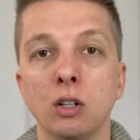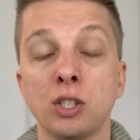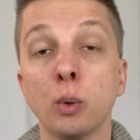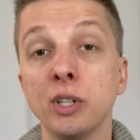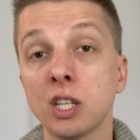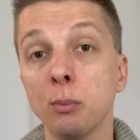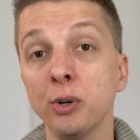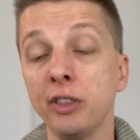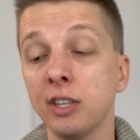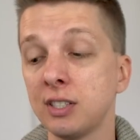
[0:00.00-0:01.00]
So in
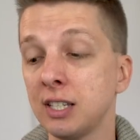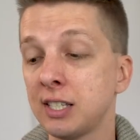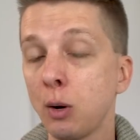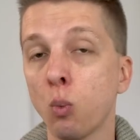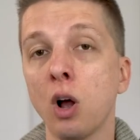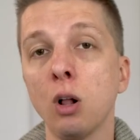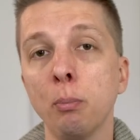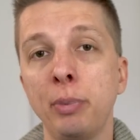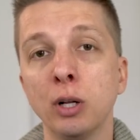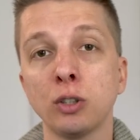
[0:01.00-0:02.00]
summary, this is a
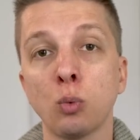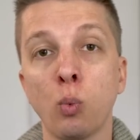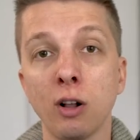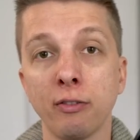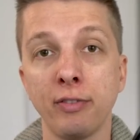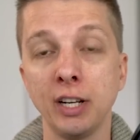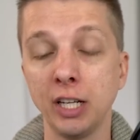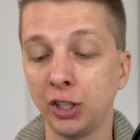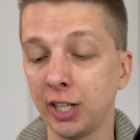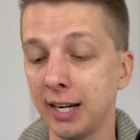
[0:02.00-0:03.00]
well-built,
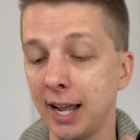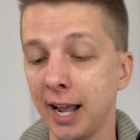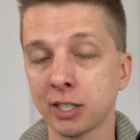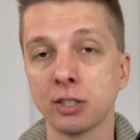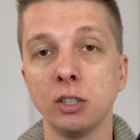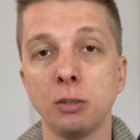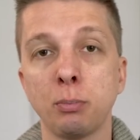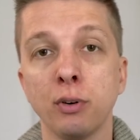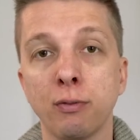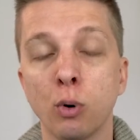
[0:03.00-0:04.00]
well-finished, and excellent
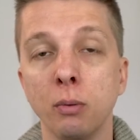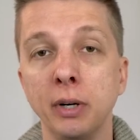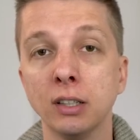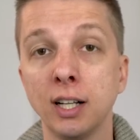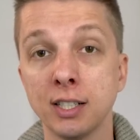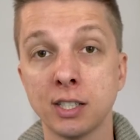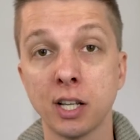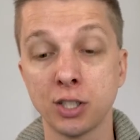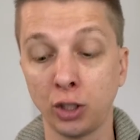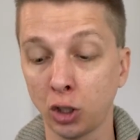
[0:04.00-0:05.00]
performing lens
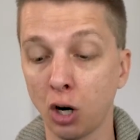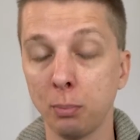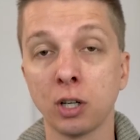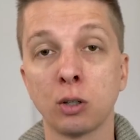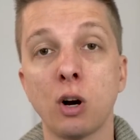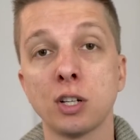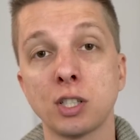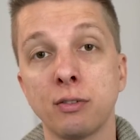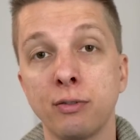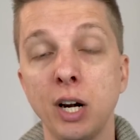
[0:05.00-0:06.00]
that's sharp across
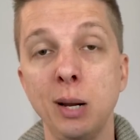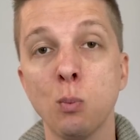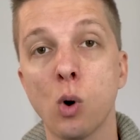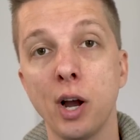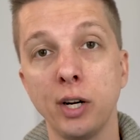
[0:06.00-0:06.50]
the frame, wide